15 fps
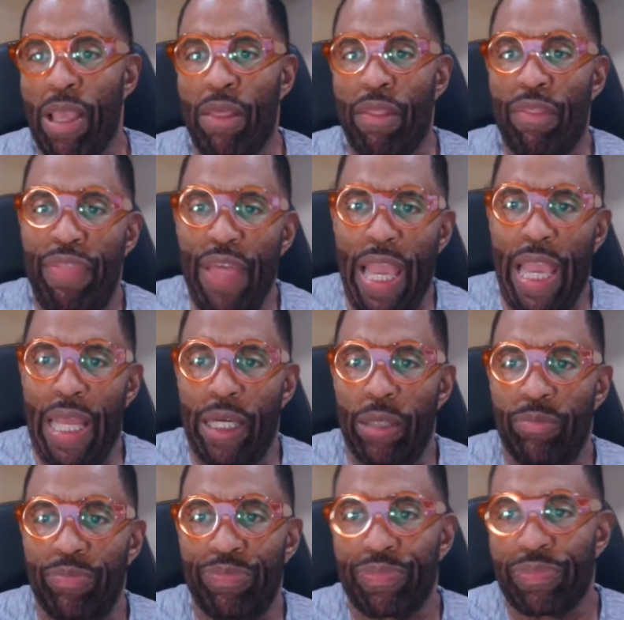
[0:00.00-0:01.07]
Then,
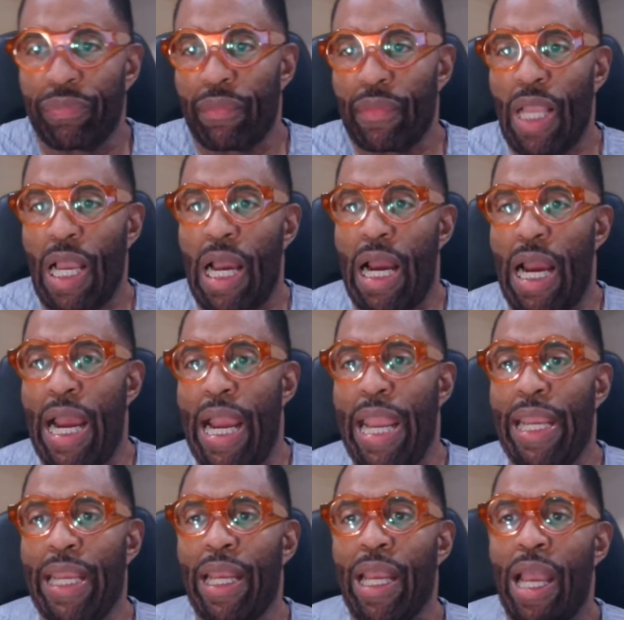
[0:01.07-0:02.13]
all
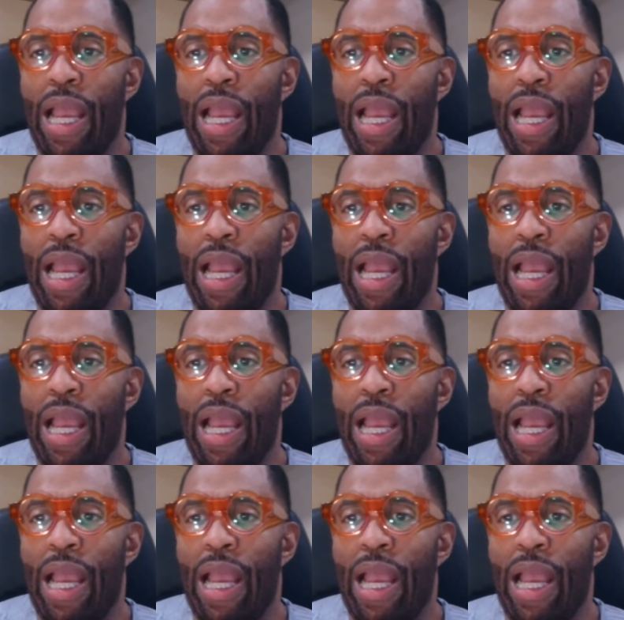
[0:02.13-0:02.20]
right,